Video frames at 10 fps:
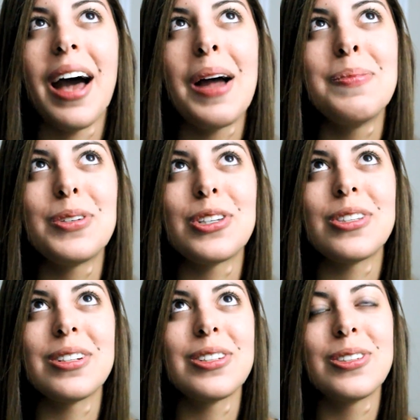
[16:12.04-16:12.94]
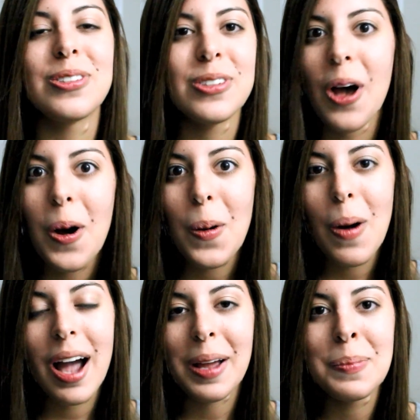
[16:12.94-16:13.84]
I'm just
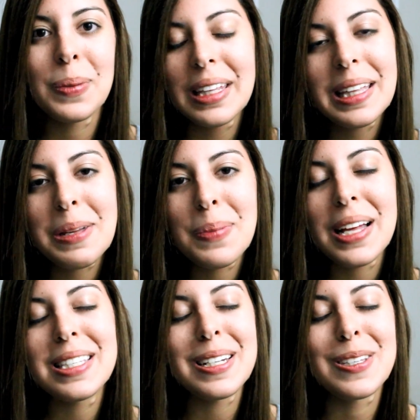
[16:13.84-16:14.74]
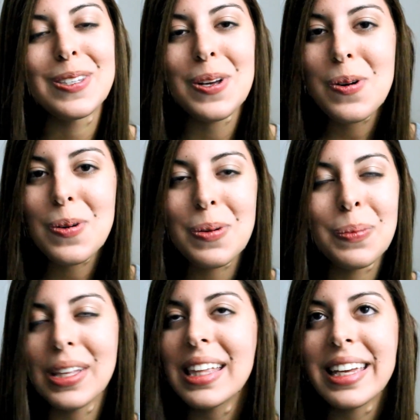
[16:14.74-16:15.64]
so completely blessed and so
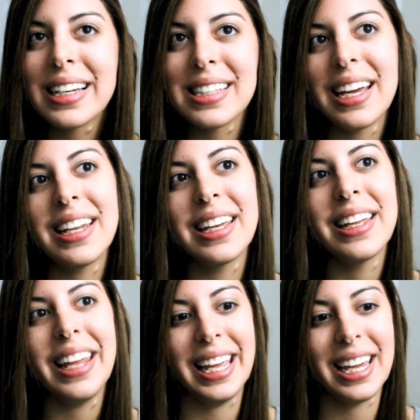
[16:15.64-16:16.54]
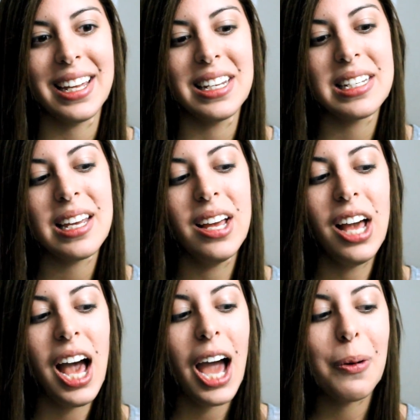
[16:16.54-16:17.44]
completely excited, and
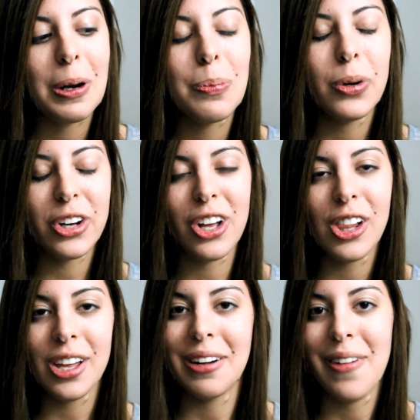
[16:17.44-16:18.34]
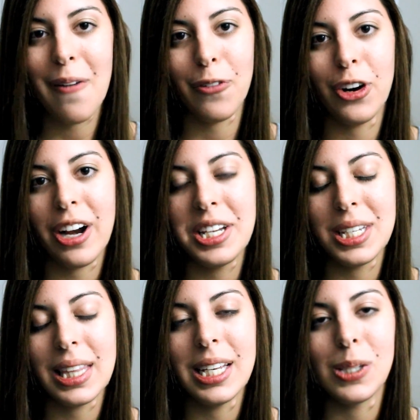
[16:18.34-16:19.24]
I want to put a lot of effort
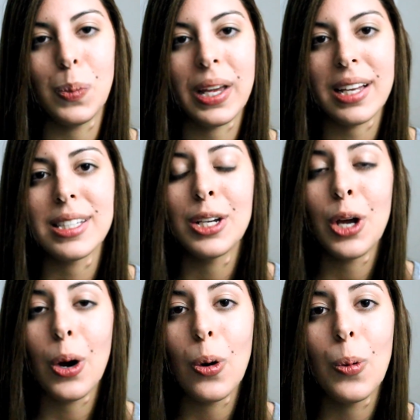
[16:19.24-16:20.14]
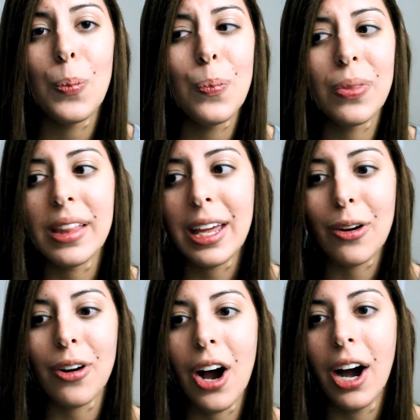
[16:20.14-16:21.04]
into these because I know
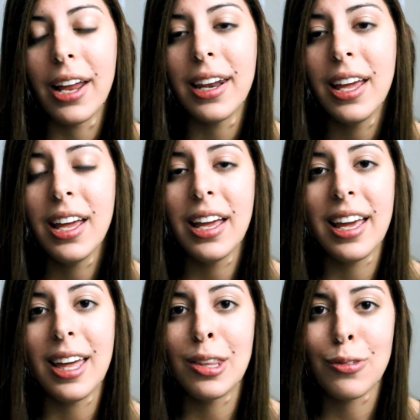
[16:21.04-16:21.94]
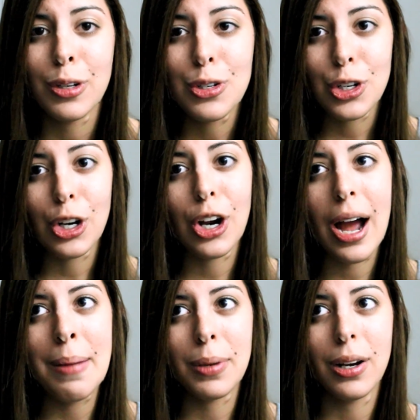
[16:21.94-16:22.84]
later on in the future
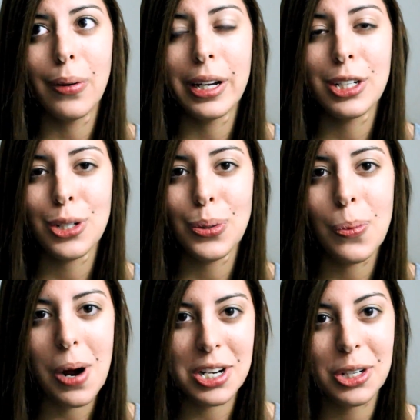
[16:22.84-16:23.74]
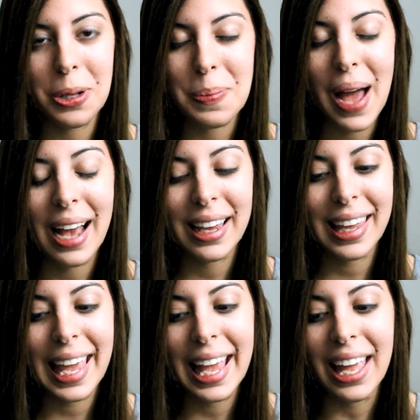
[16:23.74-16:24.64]
I'm going to want to look back
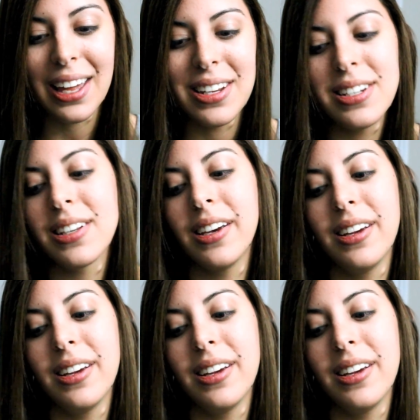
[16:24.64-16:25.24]
and